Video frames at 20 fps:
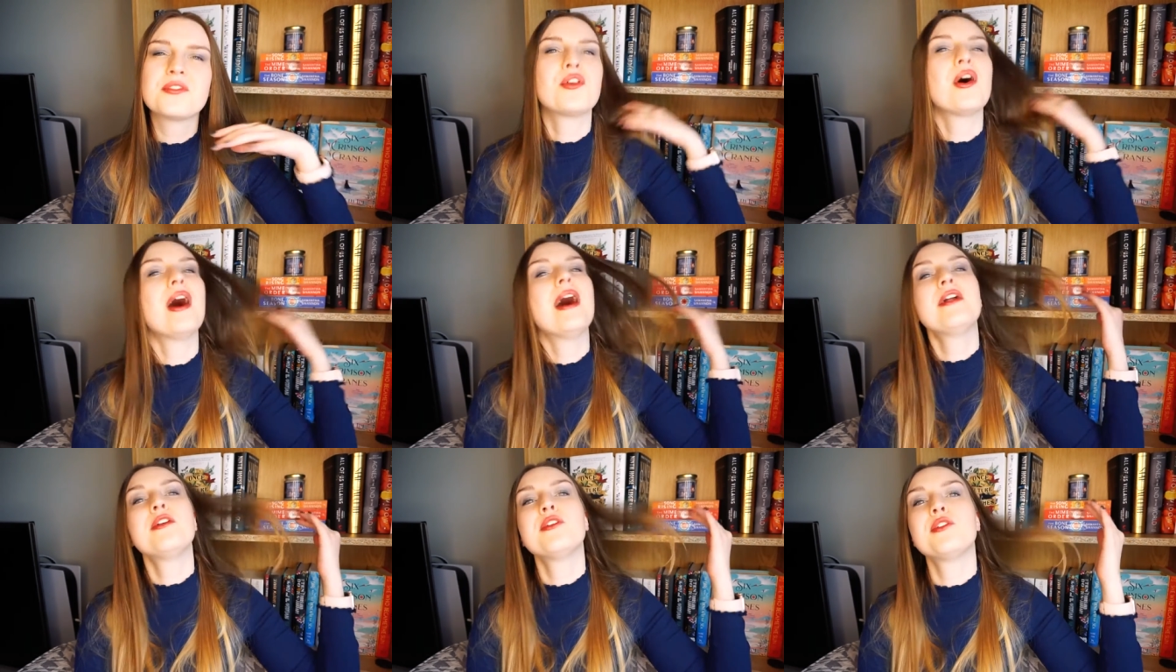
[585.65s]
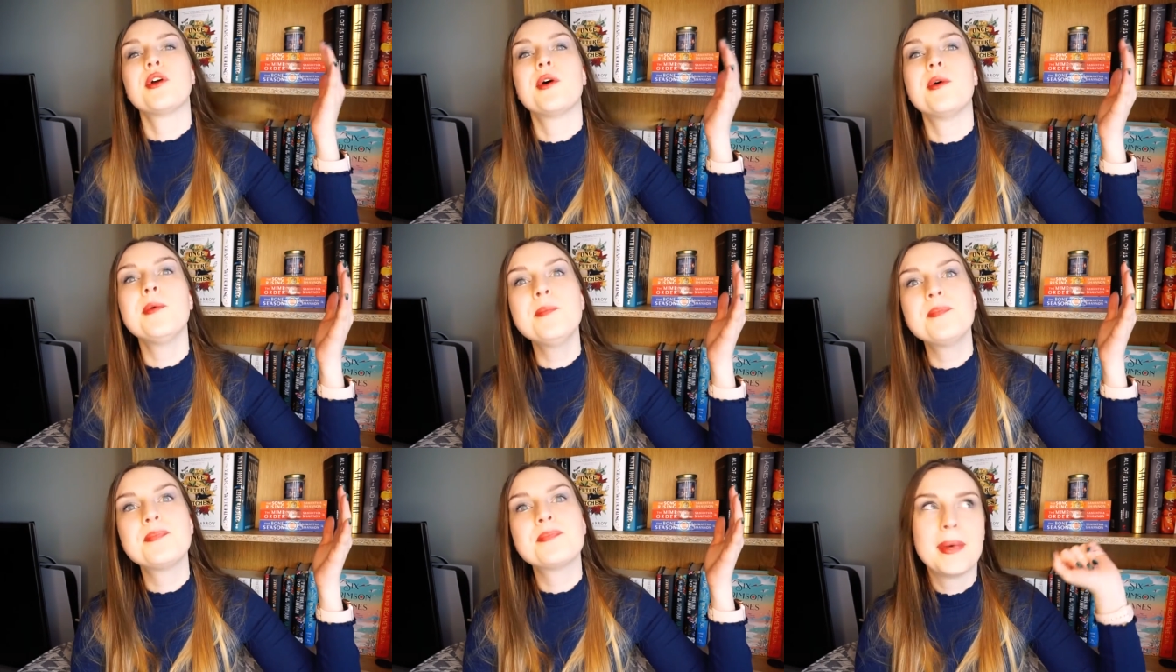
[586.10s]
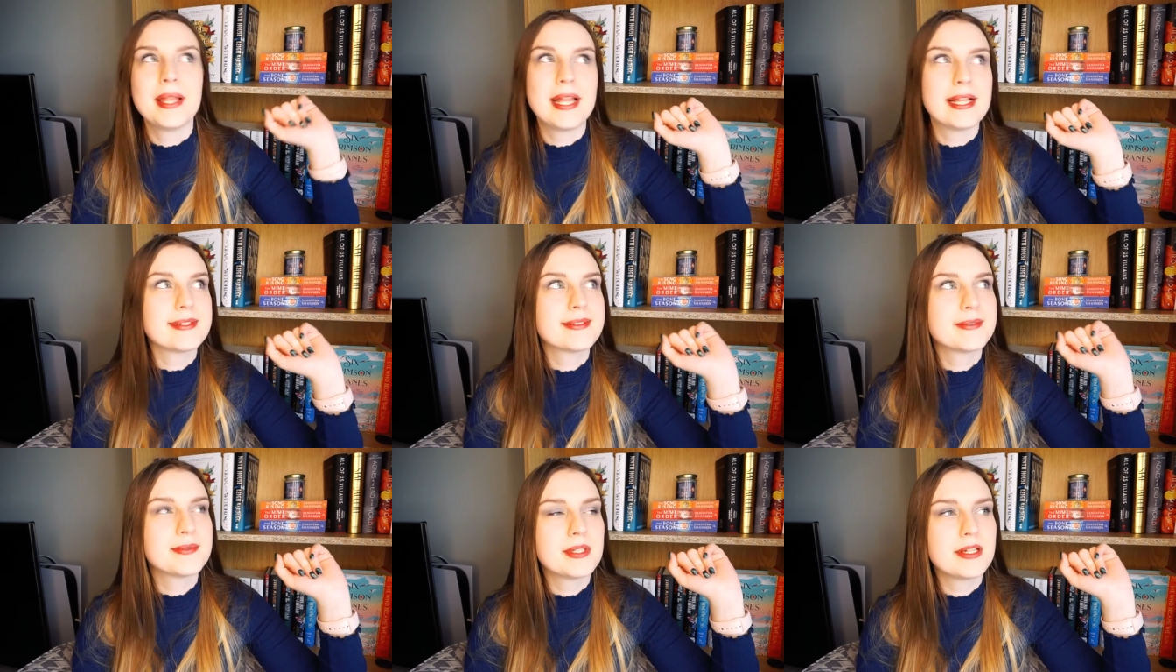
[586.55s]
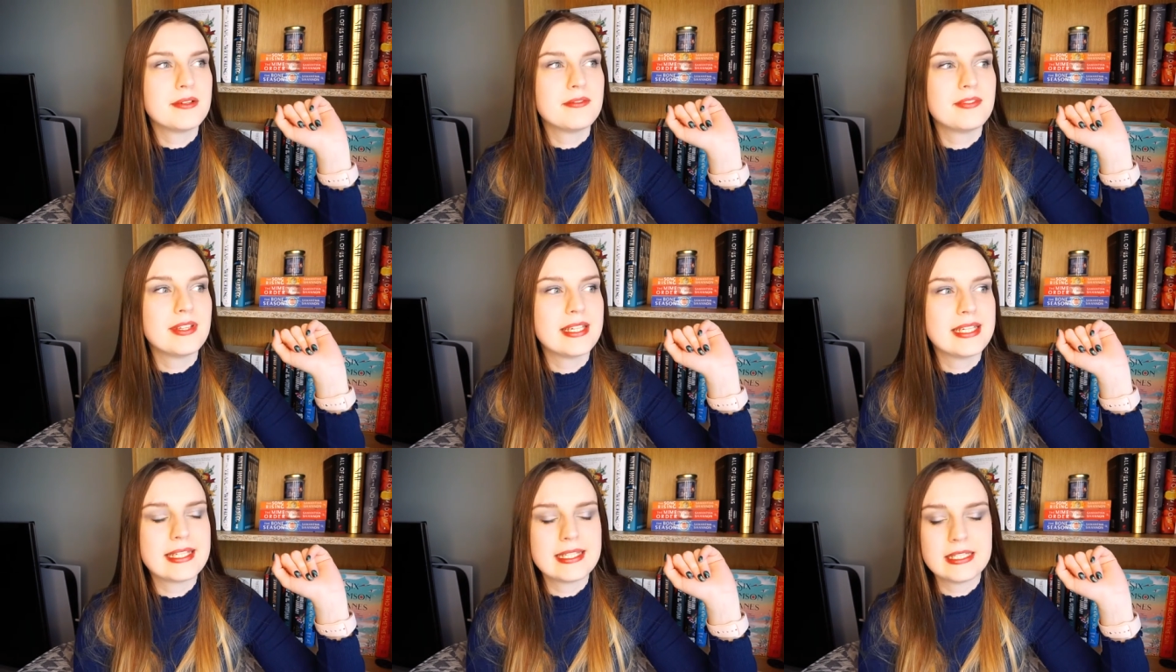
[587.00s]
So I don't know, but that's what I'm
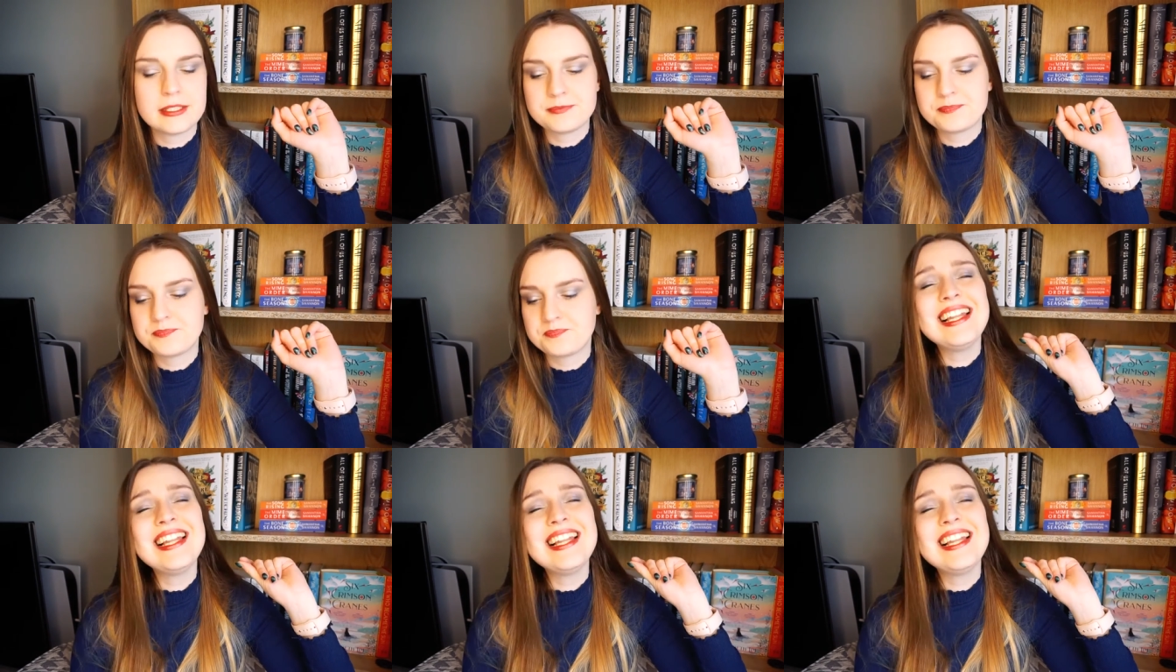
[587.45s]
thinking.